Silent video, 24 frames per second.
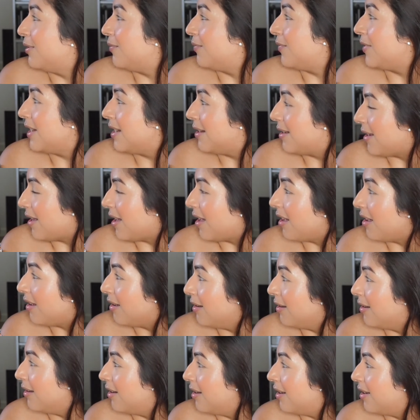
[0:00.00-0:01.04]

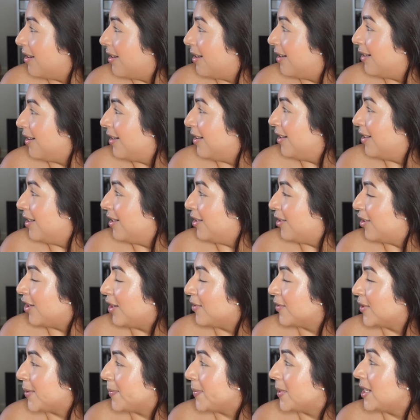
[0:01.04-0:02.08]
DNA, do you
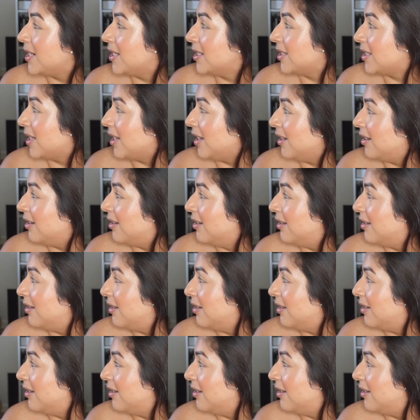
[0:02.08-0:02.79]
have something to say?